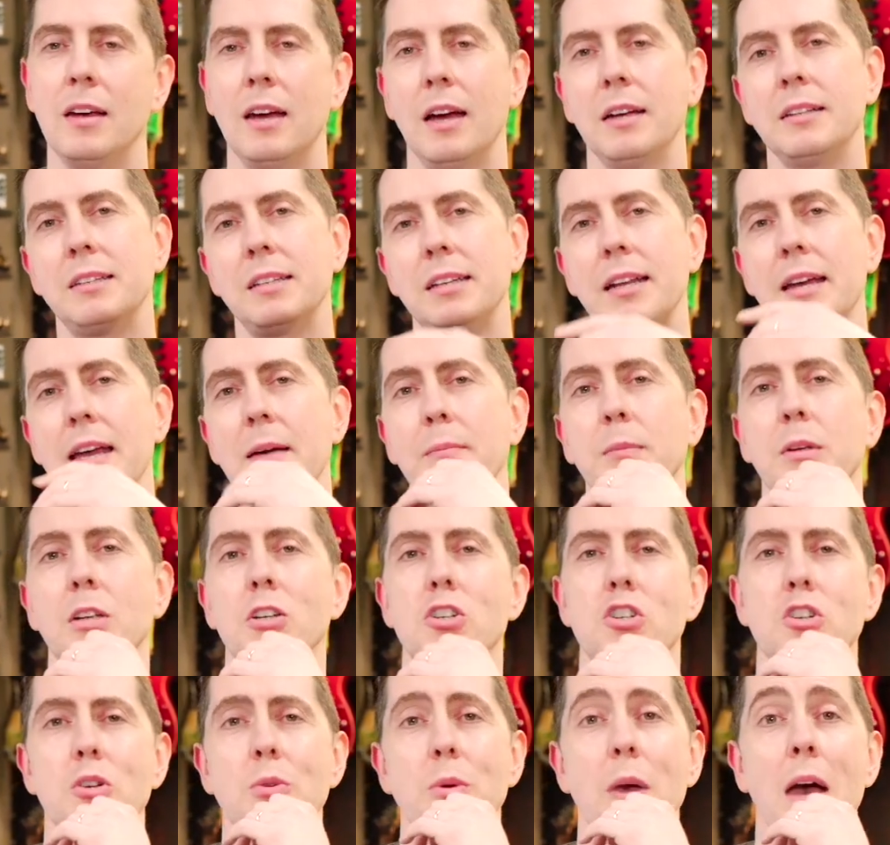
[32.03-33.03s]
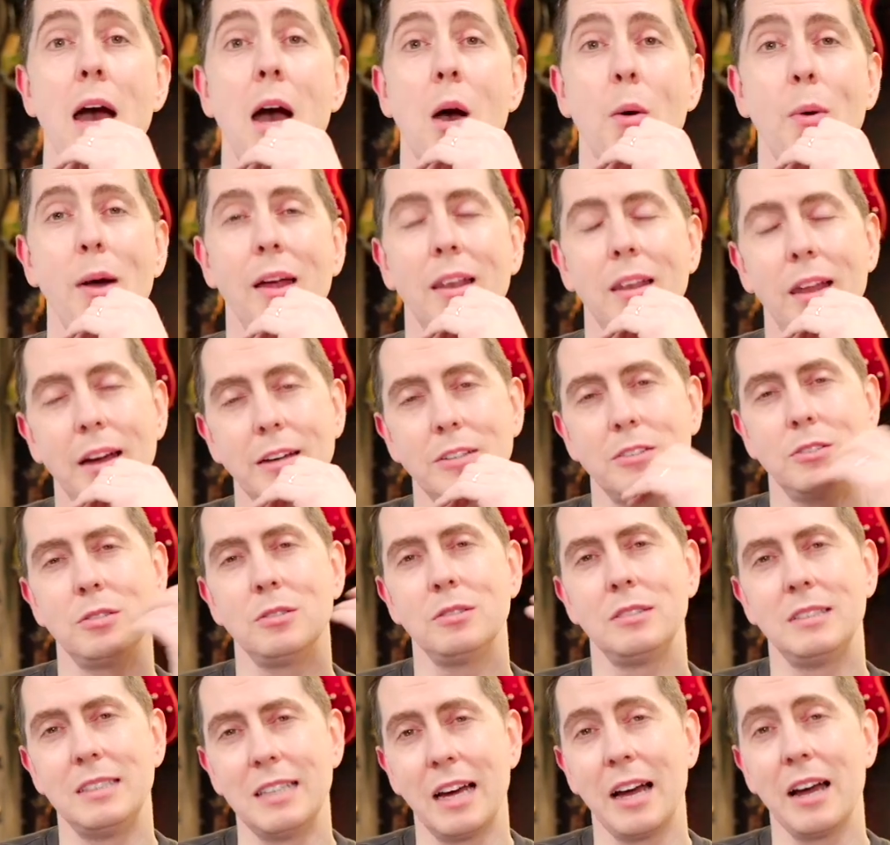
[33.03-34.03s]
And today I'm going to show you how I like to
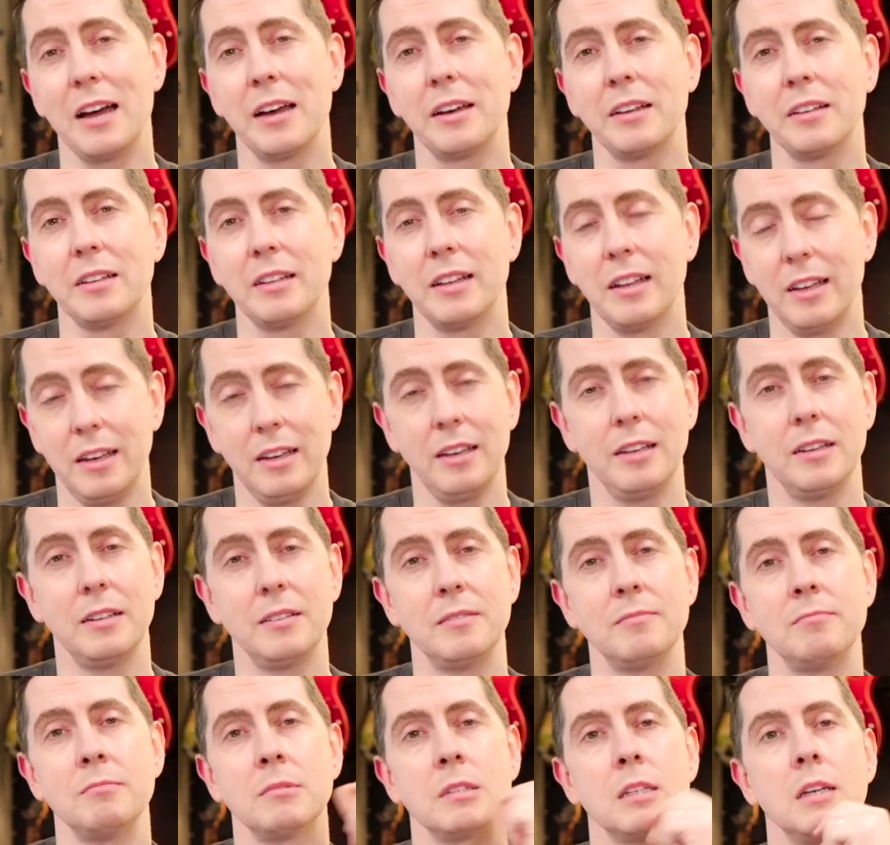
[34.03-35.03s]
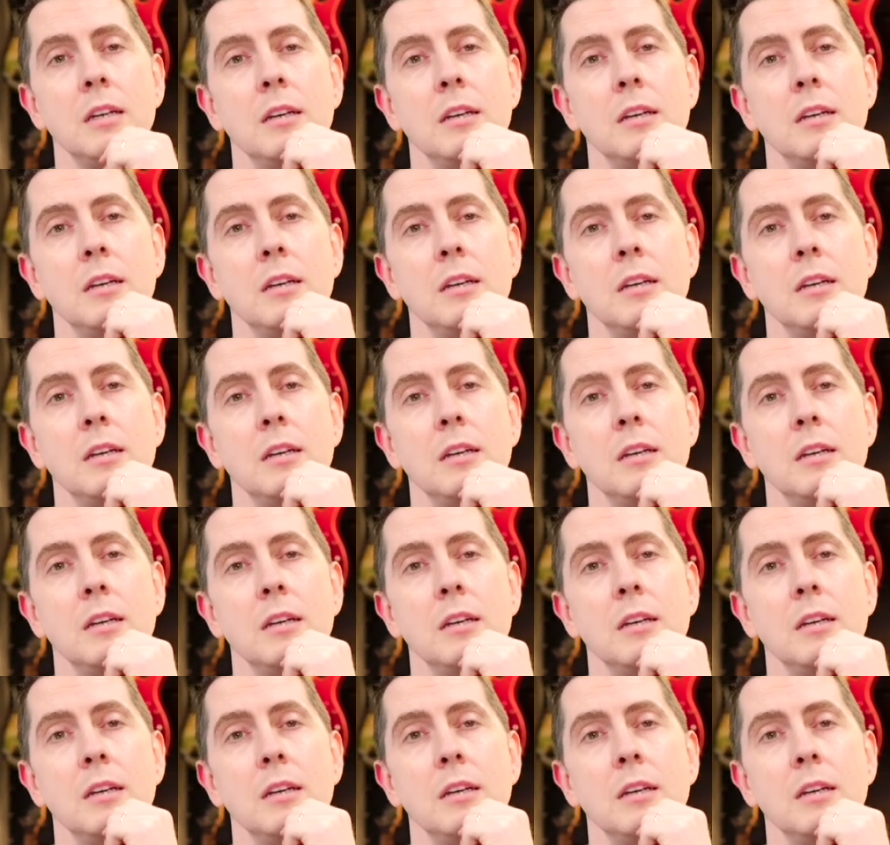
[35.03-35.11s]
dial in